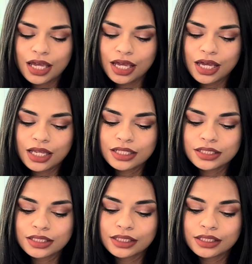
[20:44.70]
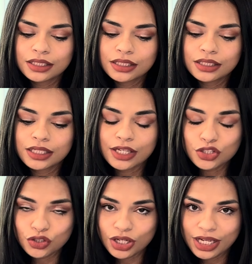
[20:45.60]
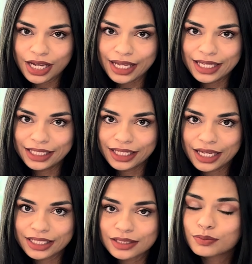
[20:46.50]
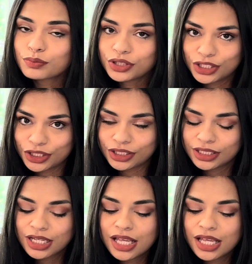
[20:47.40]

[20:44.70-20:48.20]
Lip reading: and yesterday I hit legs pretty good.